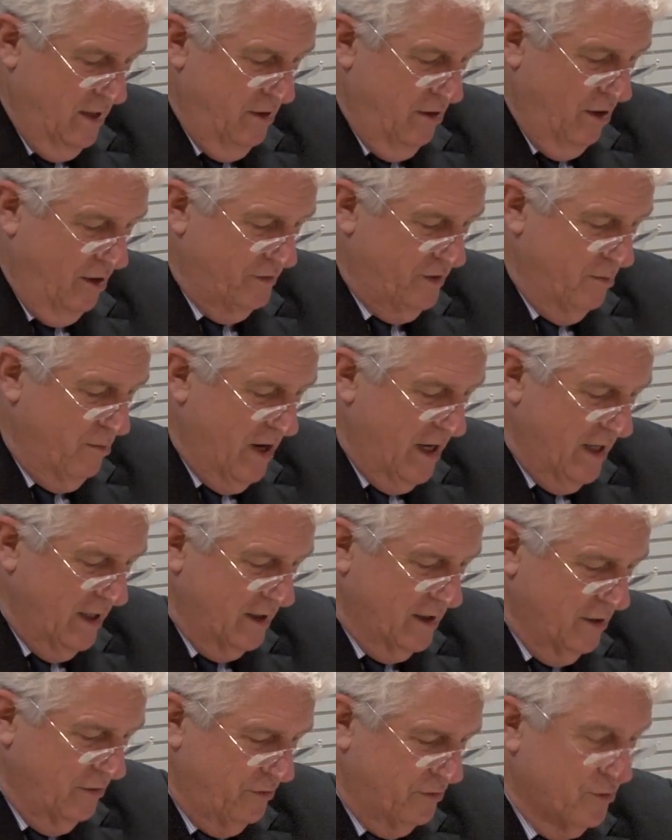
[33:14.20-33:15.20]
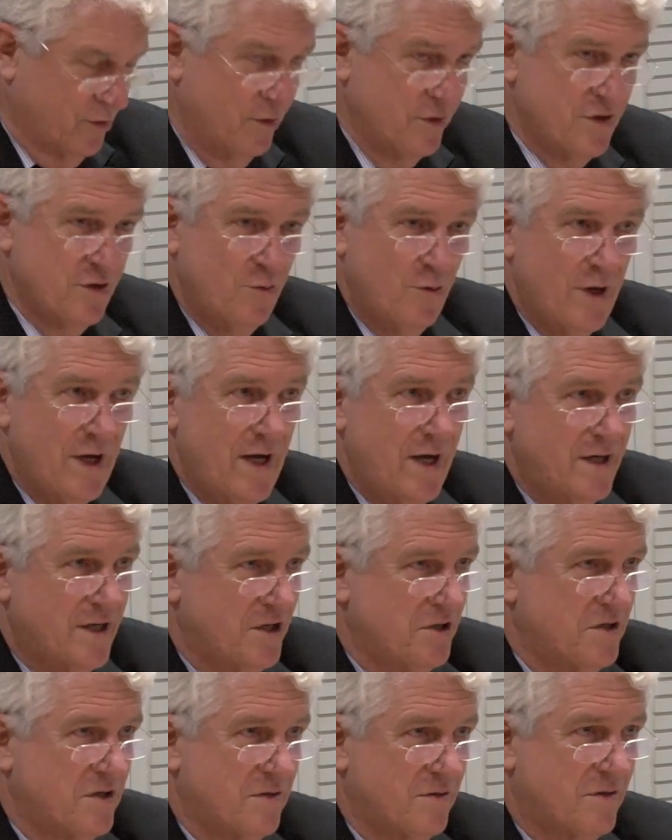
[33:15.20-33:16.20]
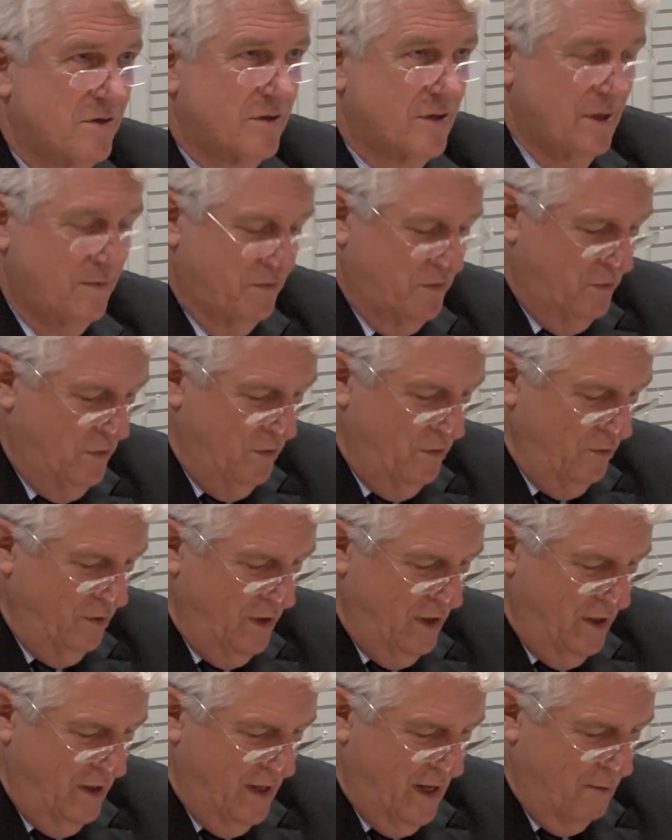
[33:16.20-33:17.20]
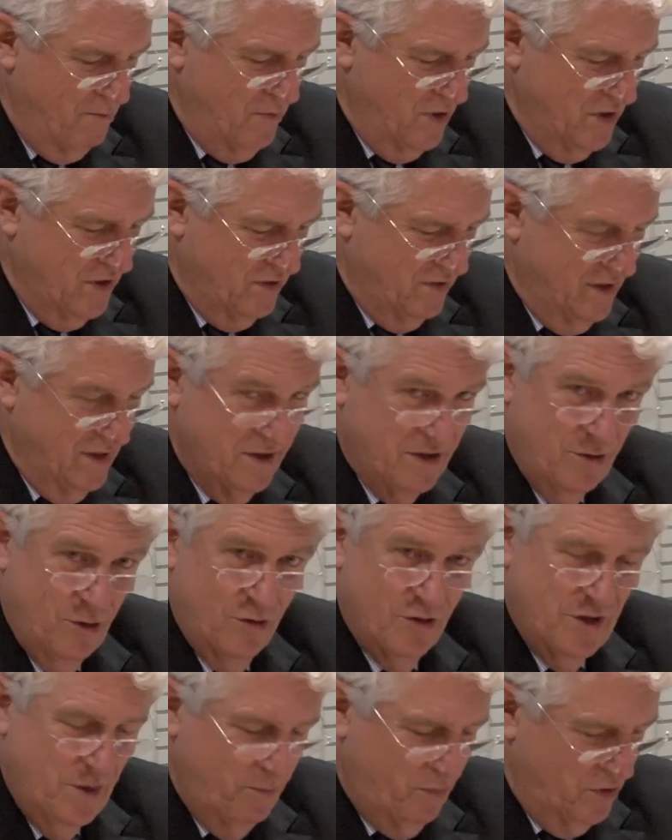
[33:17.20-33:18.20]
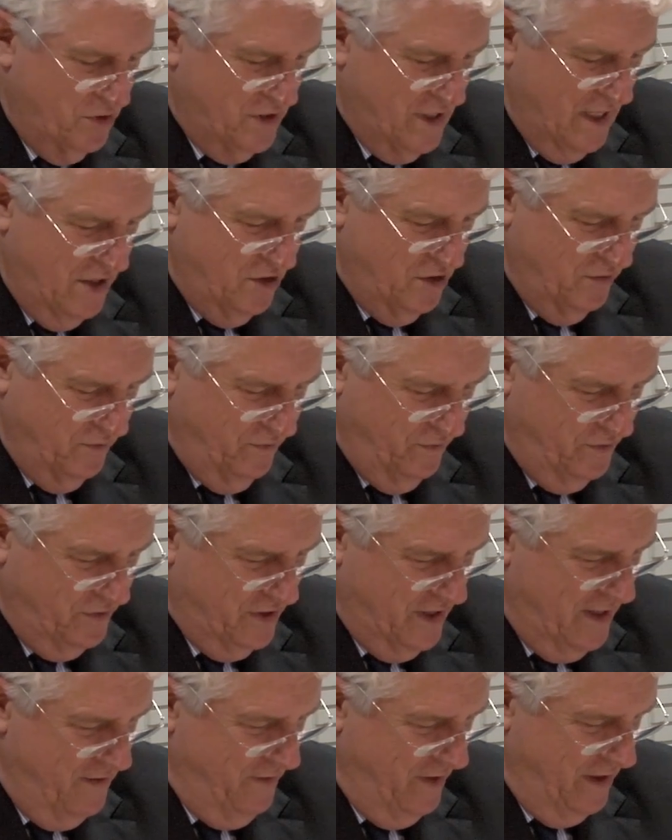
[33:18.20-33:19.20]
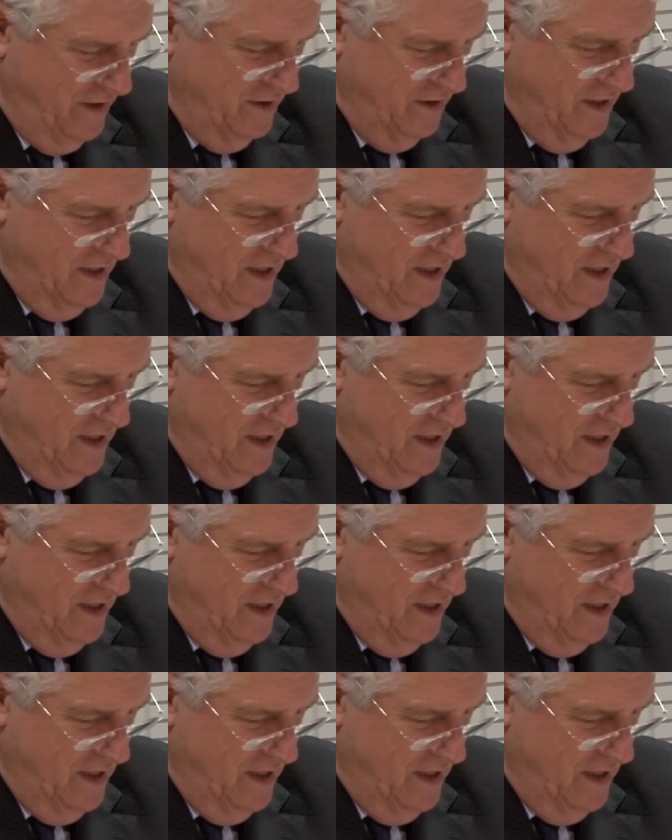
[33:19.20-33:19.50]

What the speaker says: North America throws away, just to give you numbers, these show the potential for savings.